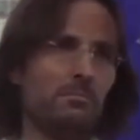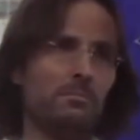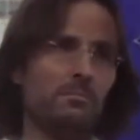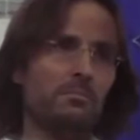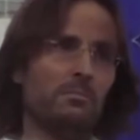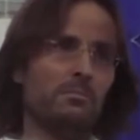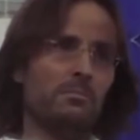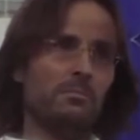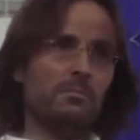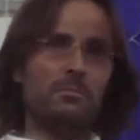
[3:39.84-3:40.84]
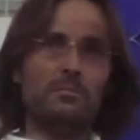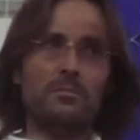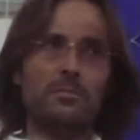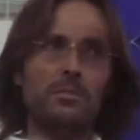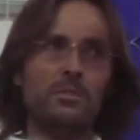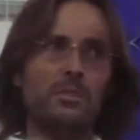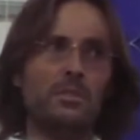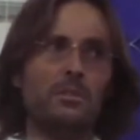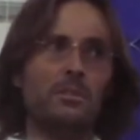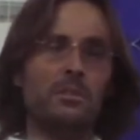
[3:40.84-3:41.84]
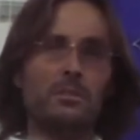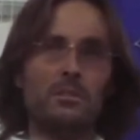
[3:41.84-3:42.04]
Nobody speaks.